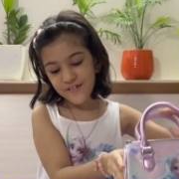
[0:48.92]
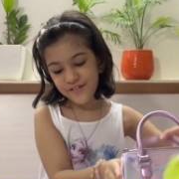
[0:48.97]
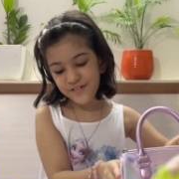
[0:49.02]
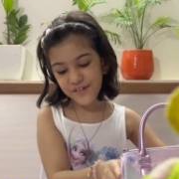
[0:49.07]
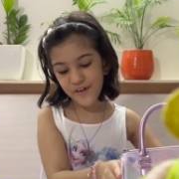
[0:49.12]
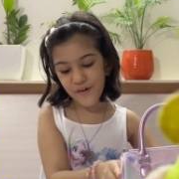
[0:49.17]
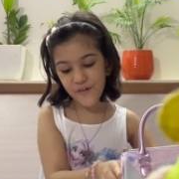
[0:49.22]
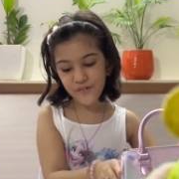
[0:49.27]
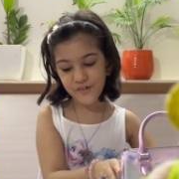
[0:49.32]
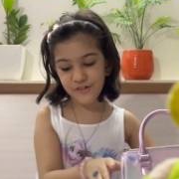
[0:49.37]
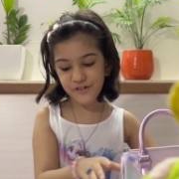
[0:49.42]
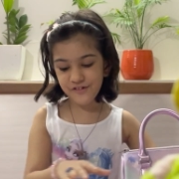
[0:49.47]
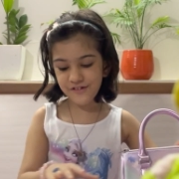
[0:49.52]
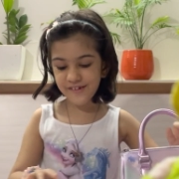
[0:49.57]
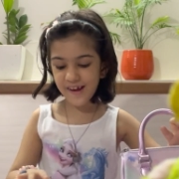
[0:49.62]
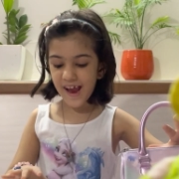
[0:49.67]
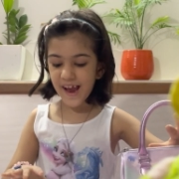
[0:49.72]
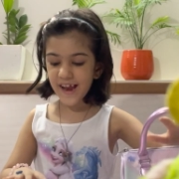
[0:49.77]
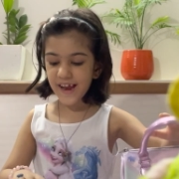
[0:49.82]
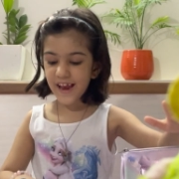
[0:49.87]
So
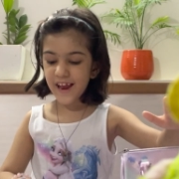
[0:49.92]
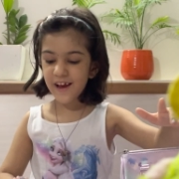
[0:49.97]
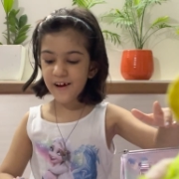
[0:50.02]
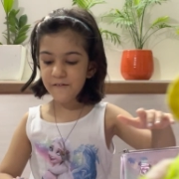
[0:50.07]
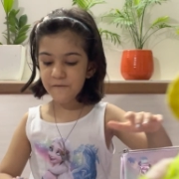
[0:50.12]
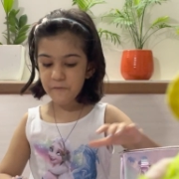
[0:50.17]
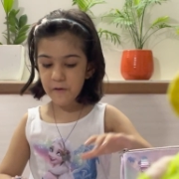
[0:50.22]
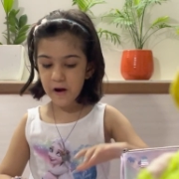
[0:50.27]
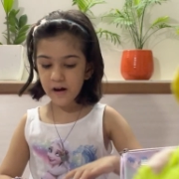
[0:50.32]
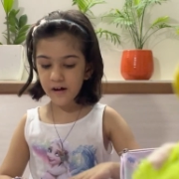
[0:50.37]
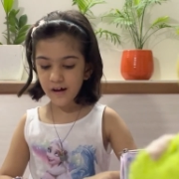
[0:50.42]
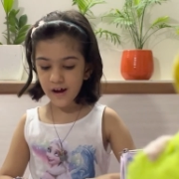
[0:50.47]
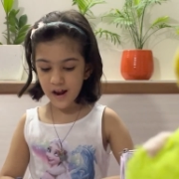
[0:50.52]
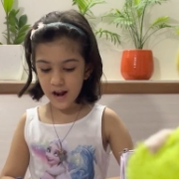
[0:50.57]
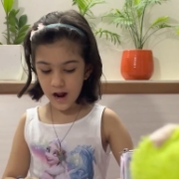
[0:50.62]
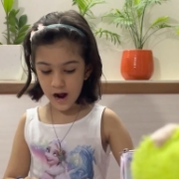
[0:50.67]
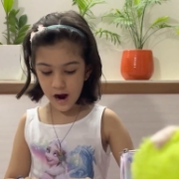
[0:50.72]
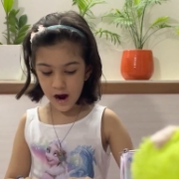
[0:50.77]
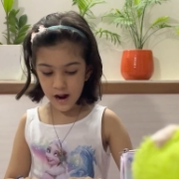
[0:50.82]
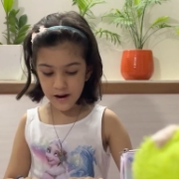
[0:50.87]
today we're
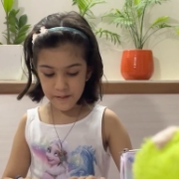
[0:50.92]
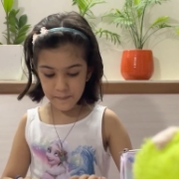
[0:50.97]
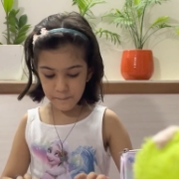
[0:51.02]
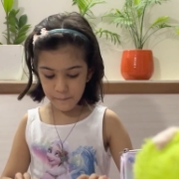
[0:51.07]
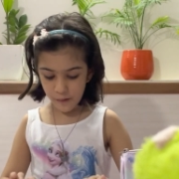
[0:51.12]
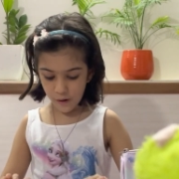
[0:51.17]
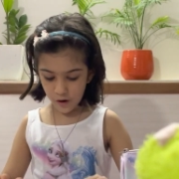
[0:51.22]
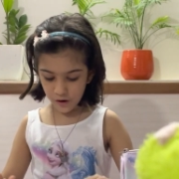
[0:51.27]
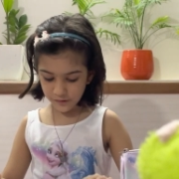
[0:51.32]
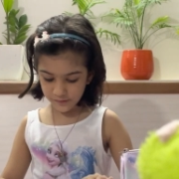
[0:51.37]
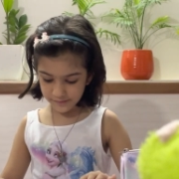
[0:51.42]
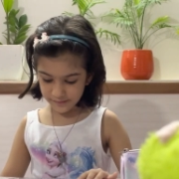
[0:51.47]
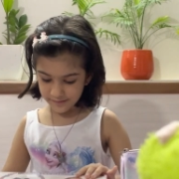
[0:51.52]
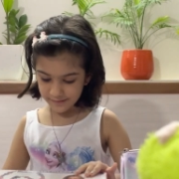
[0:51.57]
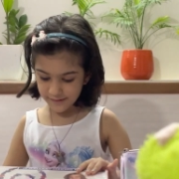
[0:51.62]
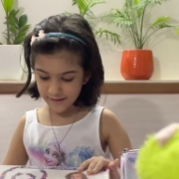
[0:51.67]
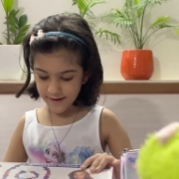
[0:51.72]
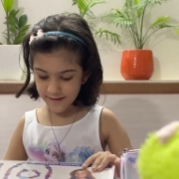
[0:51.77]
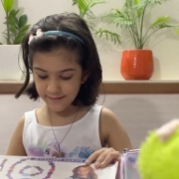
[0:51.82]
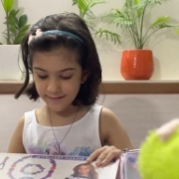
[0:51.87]
gonna unbox
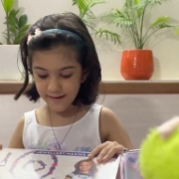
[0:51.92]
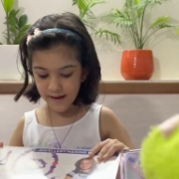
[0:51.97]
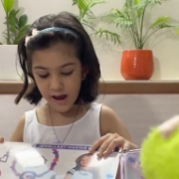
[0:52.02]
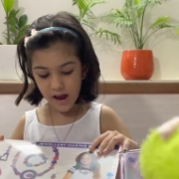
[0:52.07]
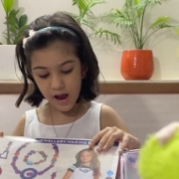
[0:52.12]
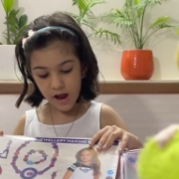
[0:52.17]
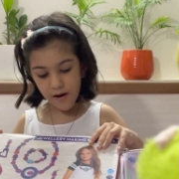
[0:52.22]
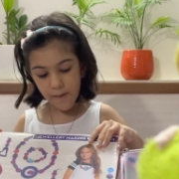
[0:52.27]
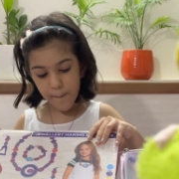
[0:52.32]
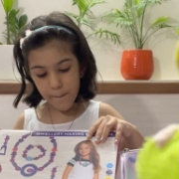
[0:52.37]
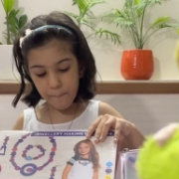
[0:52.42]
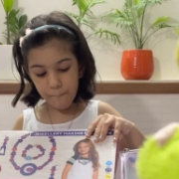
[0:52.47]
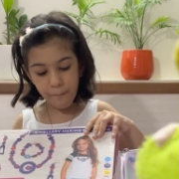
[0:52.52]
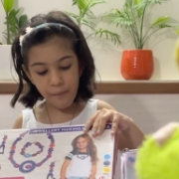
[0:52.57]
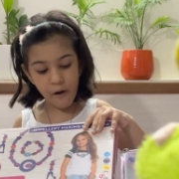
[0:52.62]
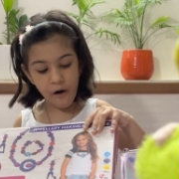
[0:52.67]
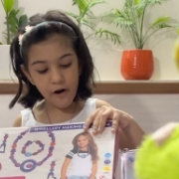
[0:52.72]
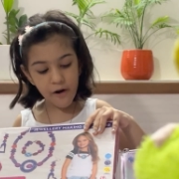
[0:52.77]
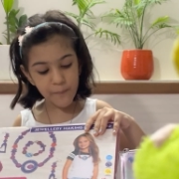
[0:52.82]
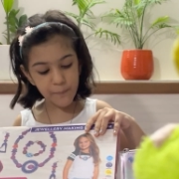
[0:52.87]
this
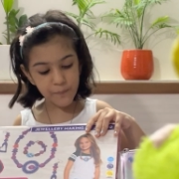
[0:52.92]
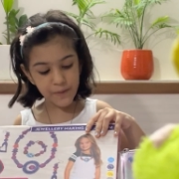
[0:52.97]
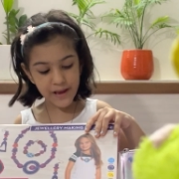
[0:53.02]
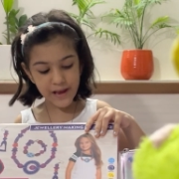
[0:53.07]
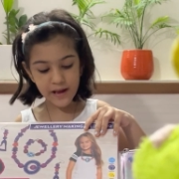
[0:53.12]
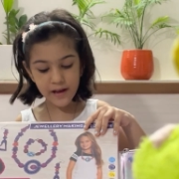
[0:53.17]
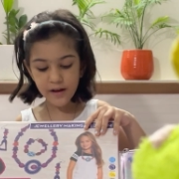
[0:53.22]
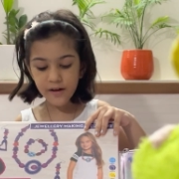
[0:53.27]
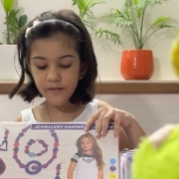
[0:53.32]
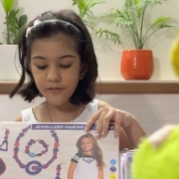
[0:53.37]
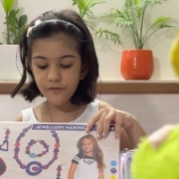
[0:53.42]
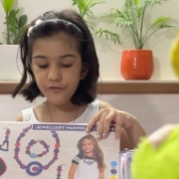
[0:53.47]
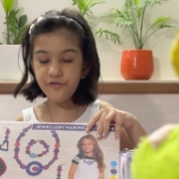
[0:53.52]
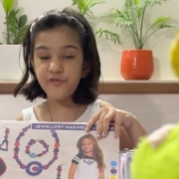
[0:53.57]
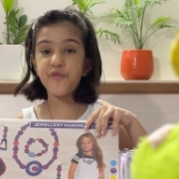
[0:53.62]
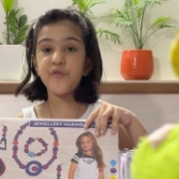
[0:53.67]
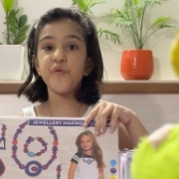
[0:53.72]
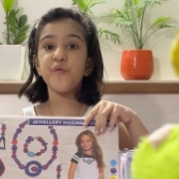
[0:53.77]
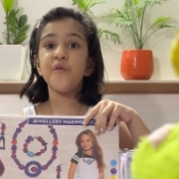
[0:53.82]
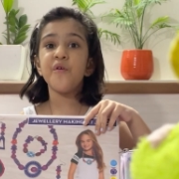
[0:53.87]
Barbie
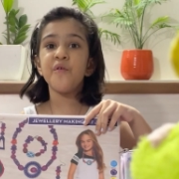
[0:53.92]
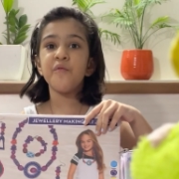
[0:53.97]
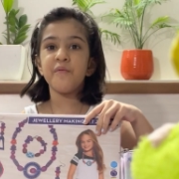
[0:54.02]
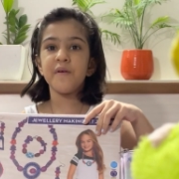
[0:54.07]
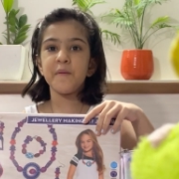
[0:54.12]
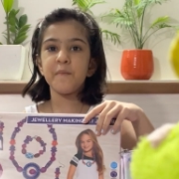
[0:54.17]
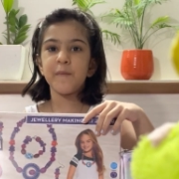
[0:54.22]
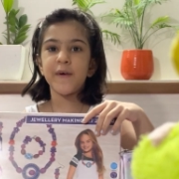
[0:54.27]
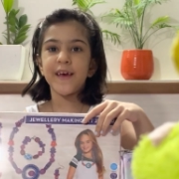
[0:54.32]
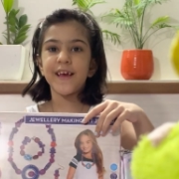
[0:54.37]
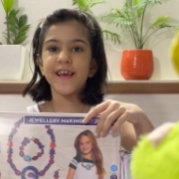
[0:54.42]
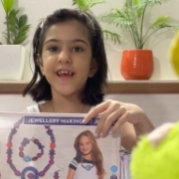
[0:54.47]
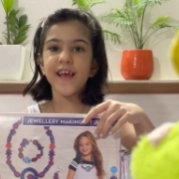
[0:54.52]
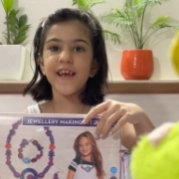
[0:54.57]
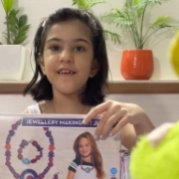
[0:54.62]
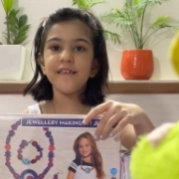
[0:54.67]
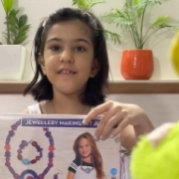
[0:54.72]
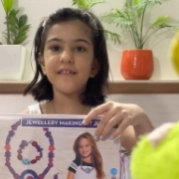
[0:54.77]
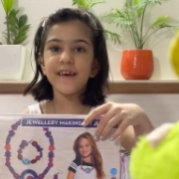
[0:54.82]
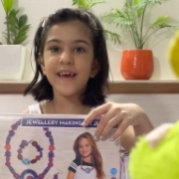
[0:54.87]
jewelry making
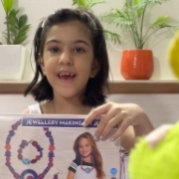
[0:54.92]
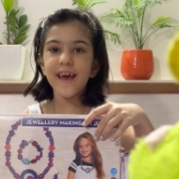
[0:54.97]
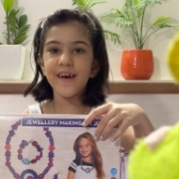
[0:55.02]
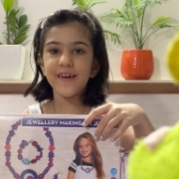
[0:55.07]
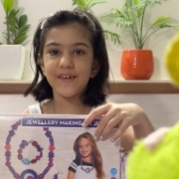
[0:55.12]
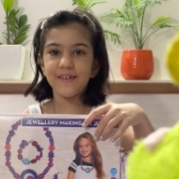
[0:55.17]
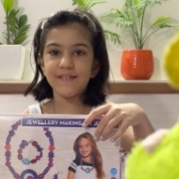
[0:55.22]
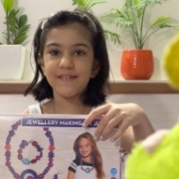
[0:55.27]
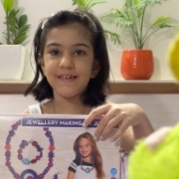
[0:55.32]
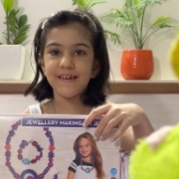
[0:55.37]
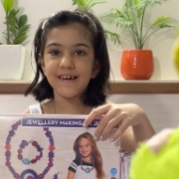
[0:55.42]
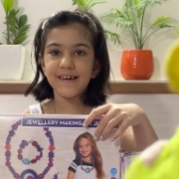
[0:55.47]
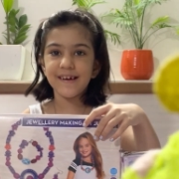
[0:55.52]
kit.